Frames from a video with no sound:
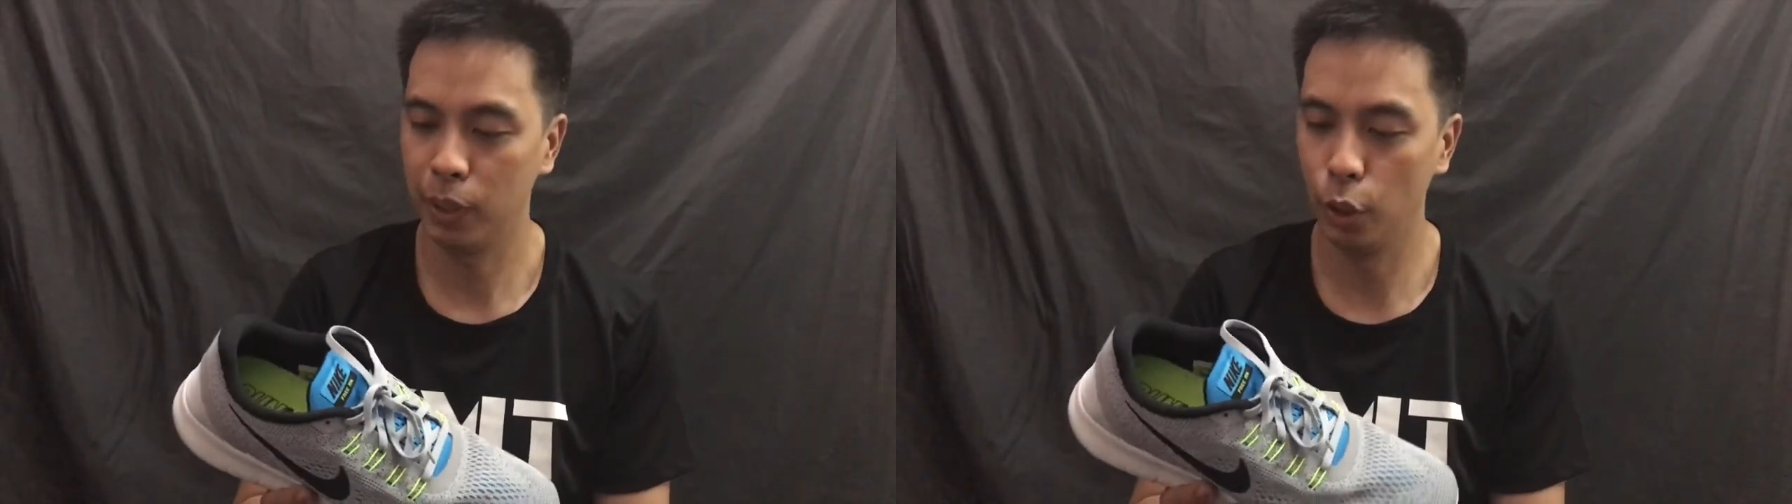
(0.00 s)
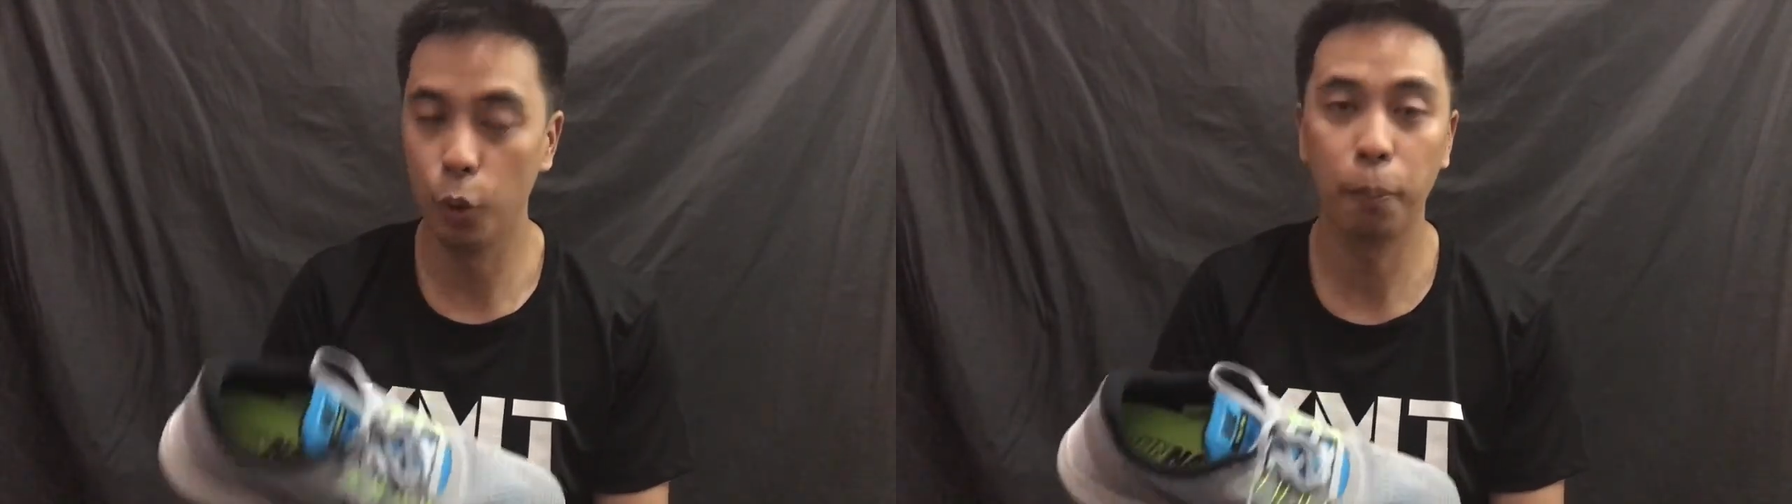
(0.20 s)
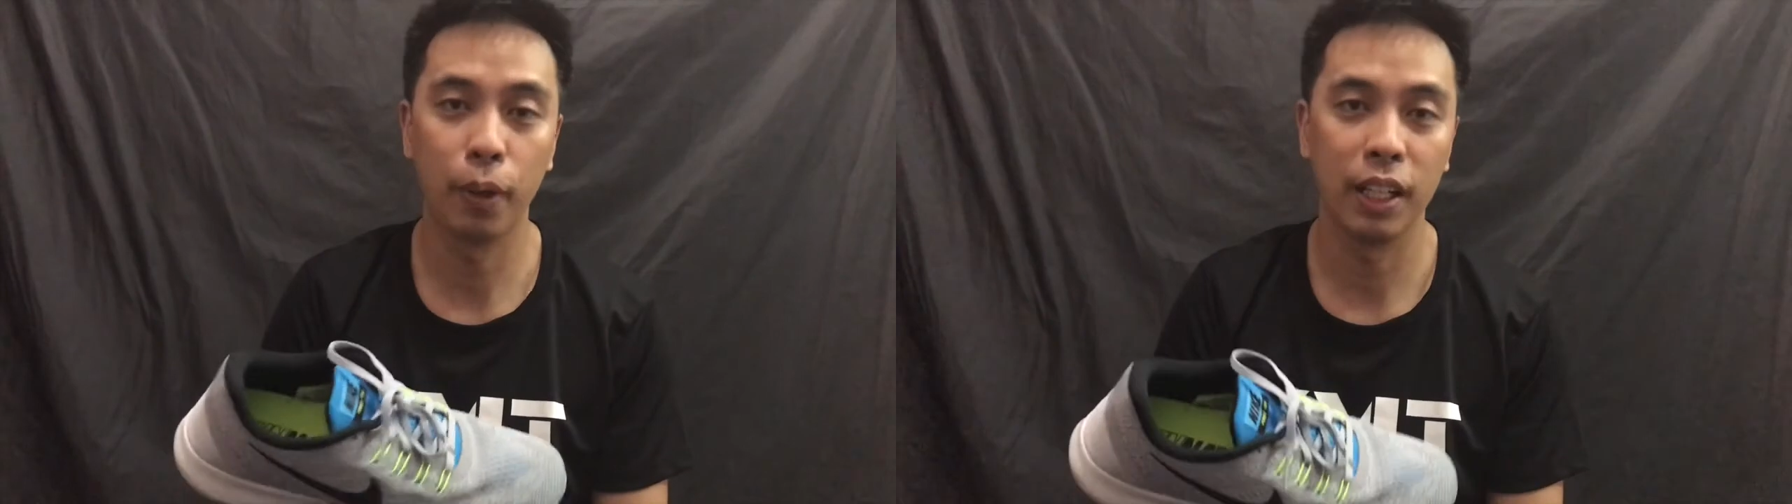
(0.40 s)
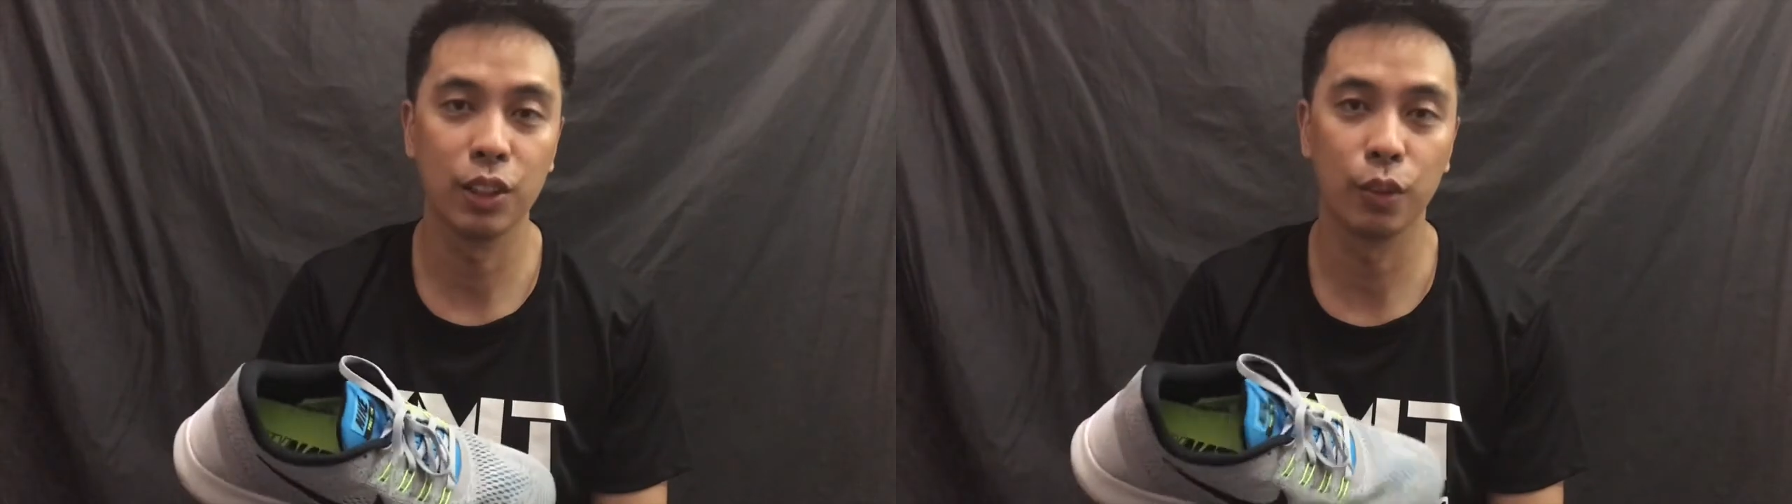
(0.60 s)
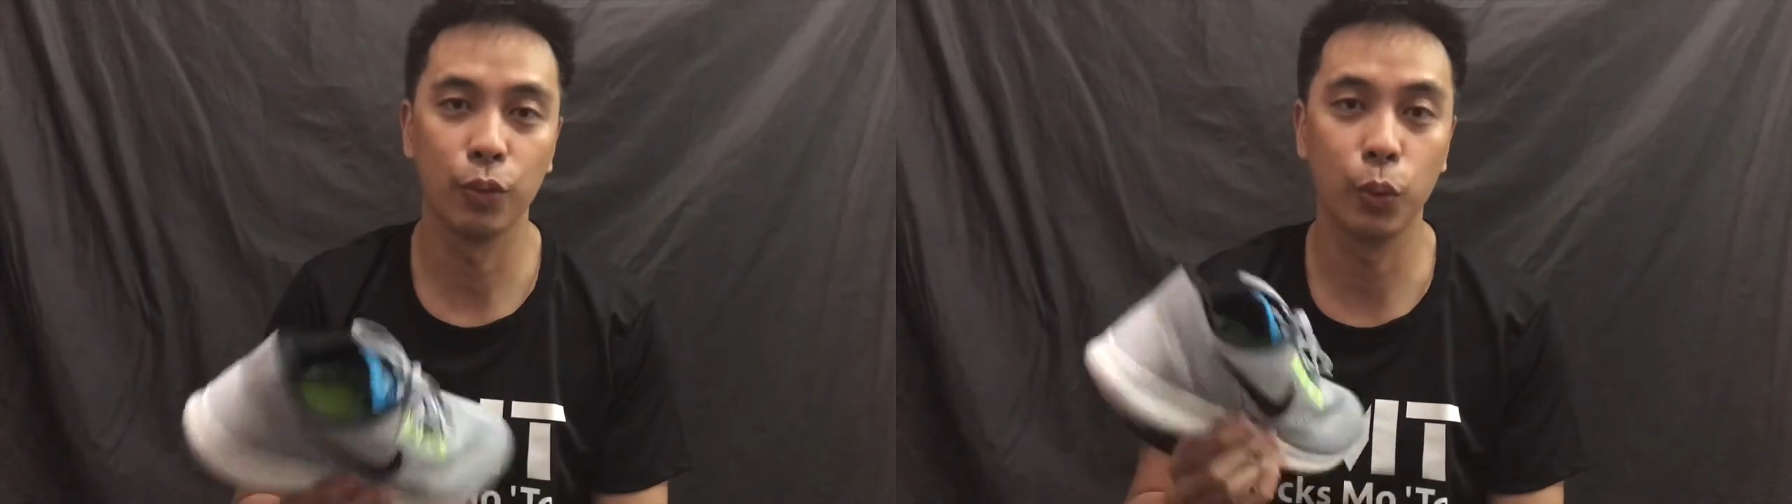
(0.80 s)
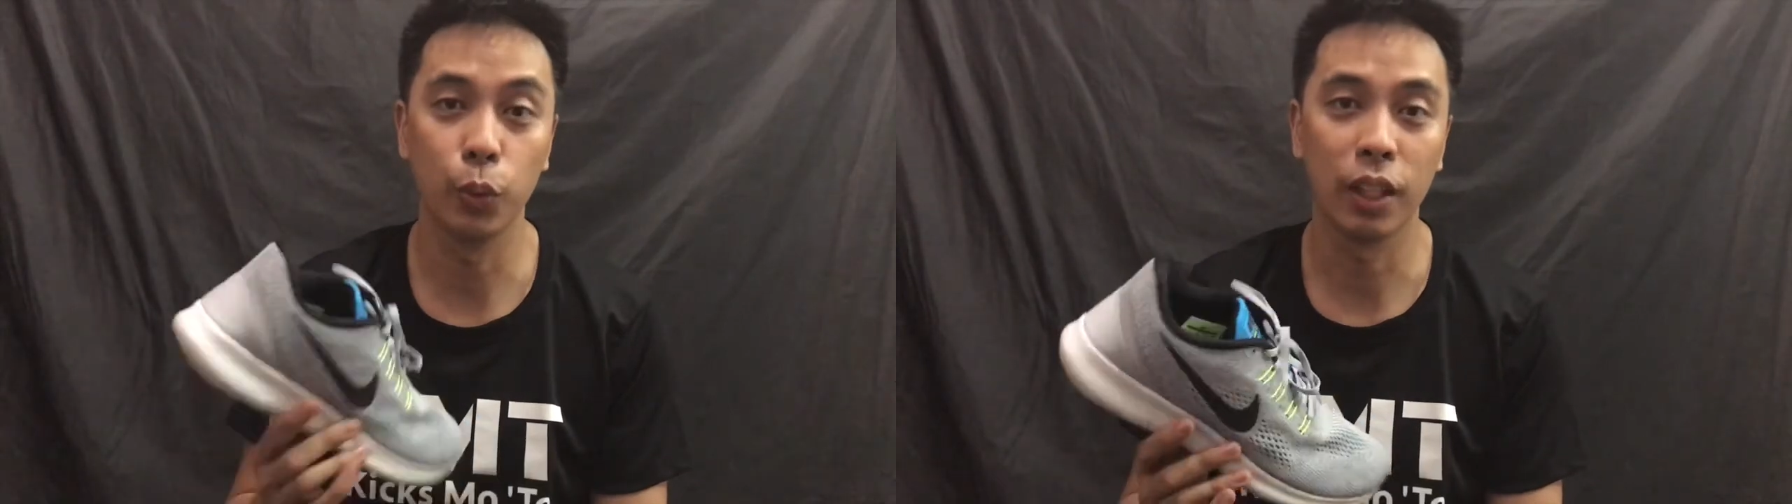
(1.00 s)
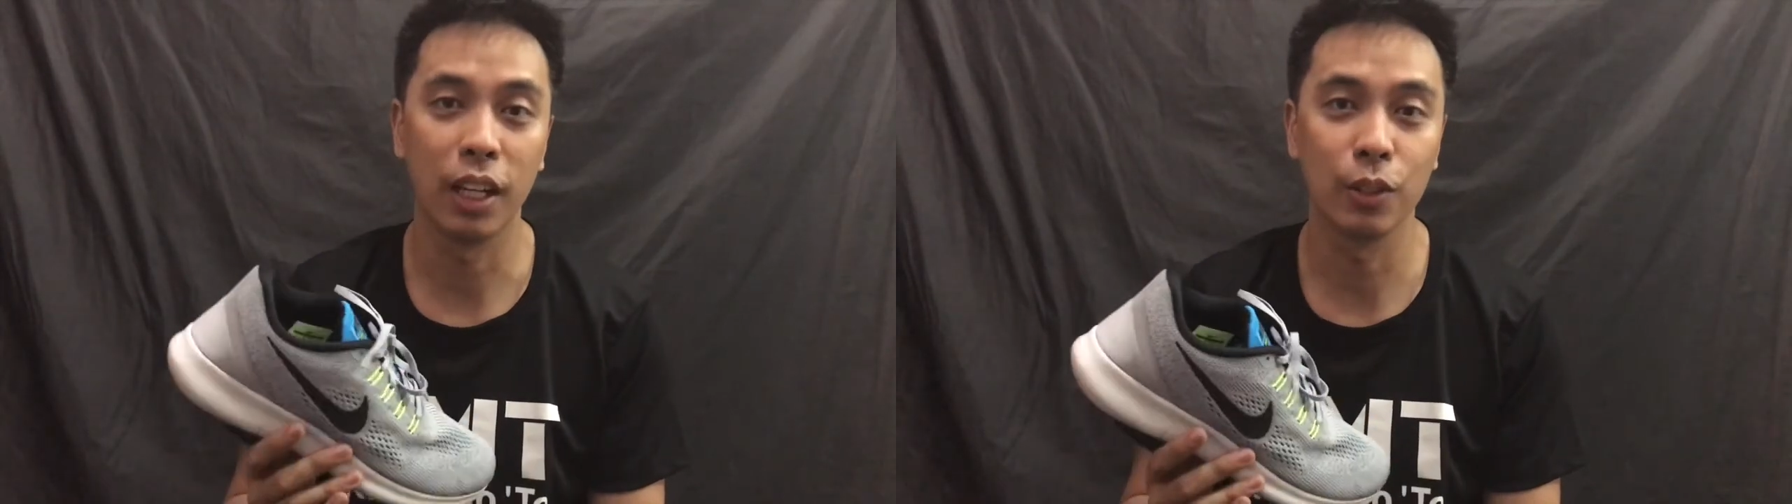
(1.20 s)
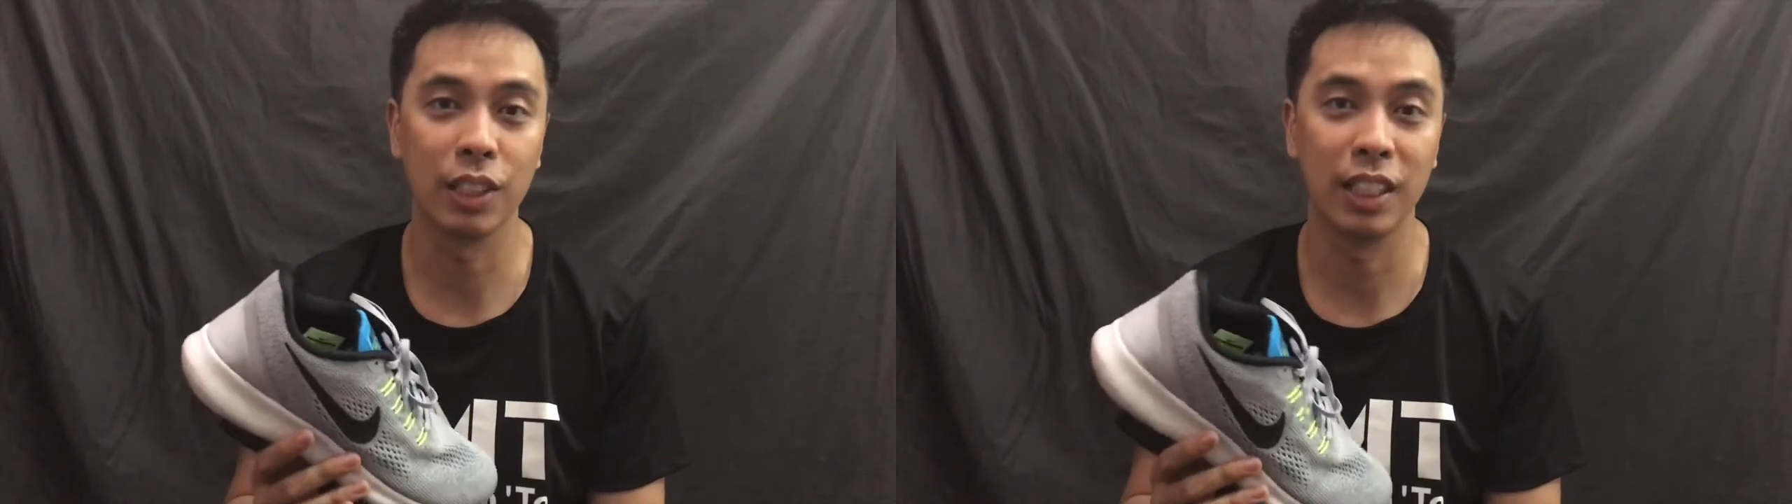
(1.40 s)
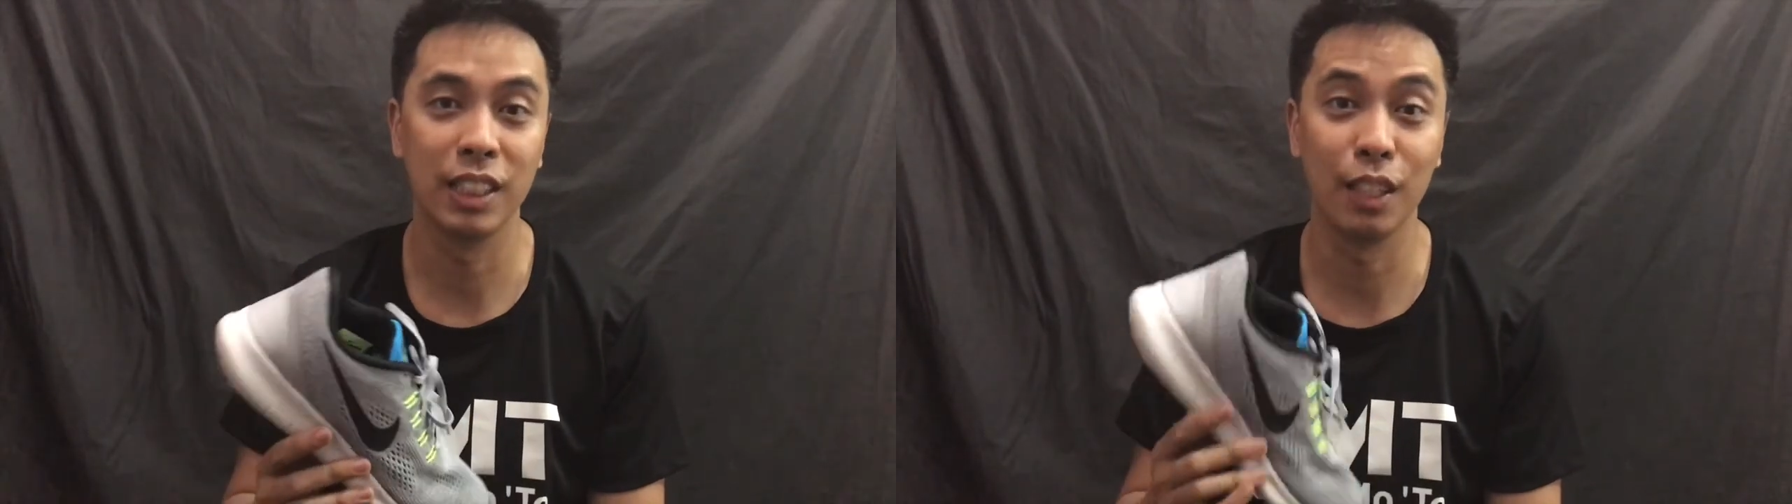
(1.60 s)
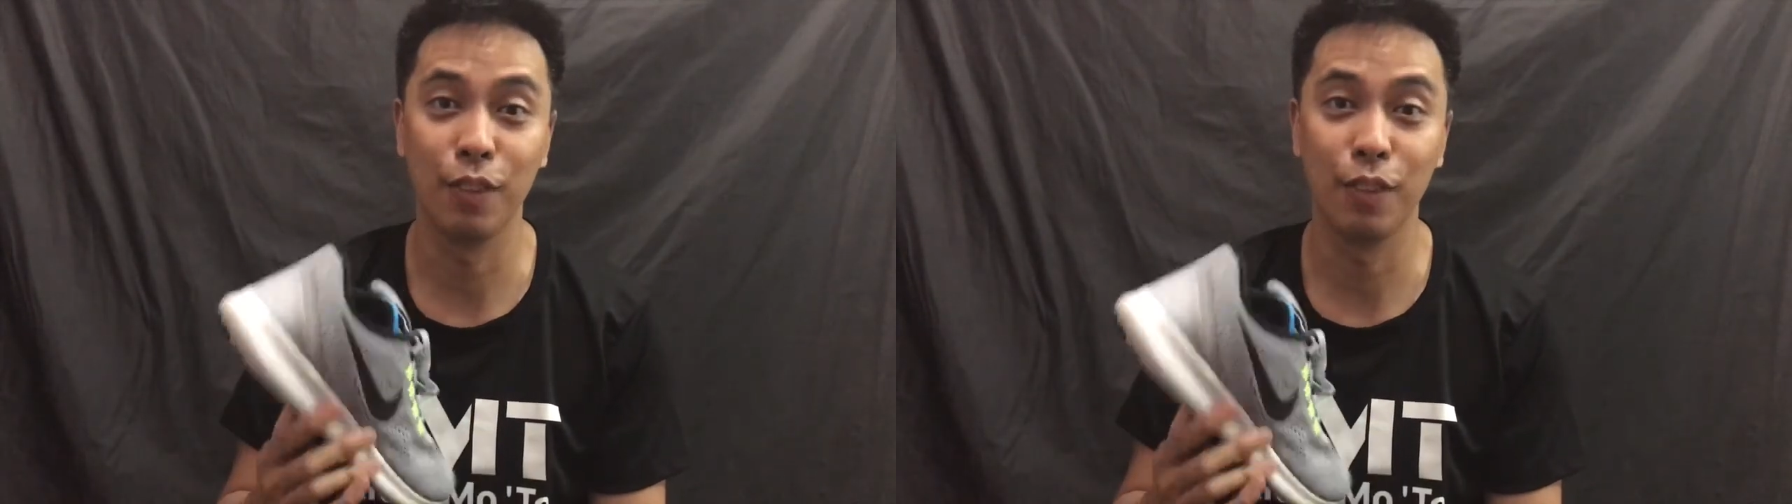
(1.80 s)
low price of 2,700